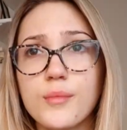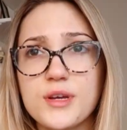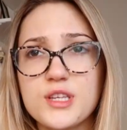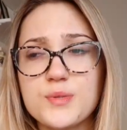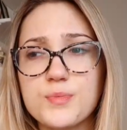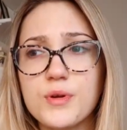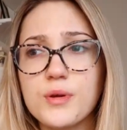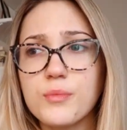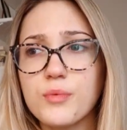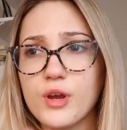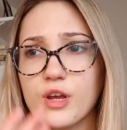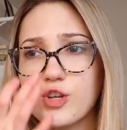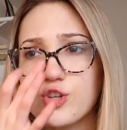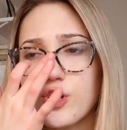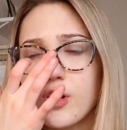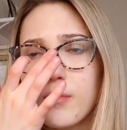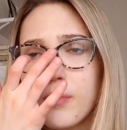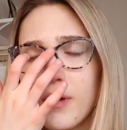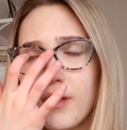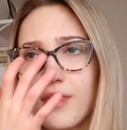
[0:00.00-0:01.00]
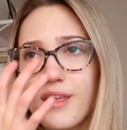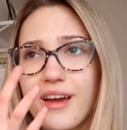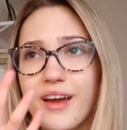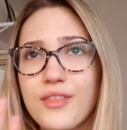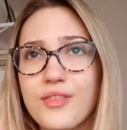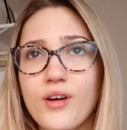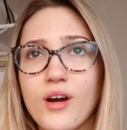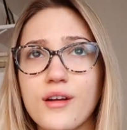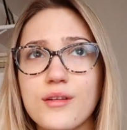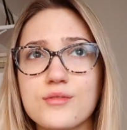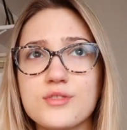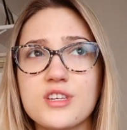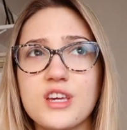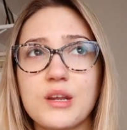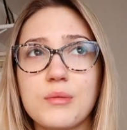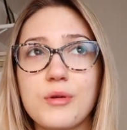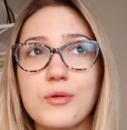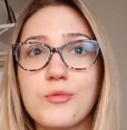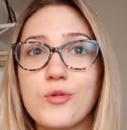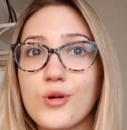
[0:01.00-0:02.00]
For my spring break trip, I think I thought it was
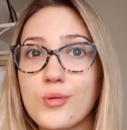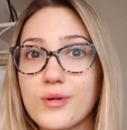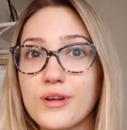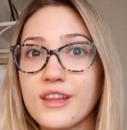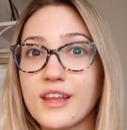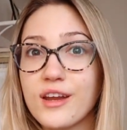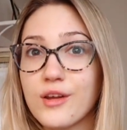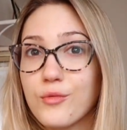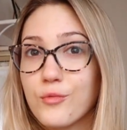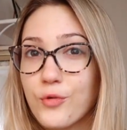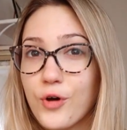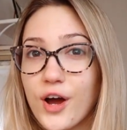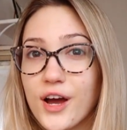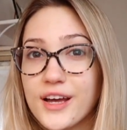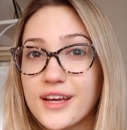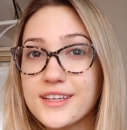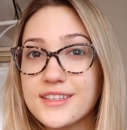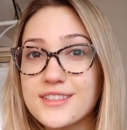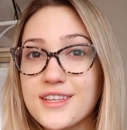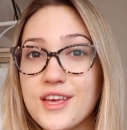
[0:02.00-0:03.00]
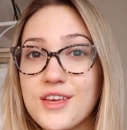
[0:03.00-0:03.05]
gonna be warmer than it was.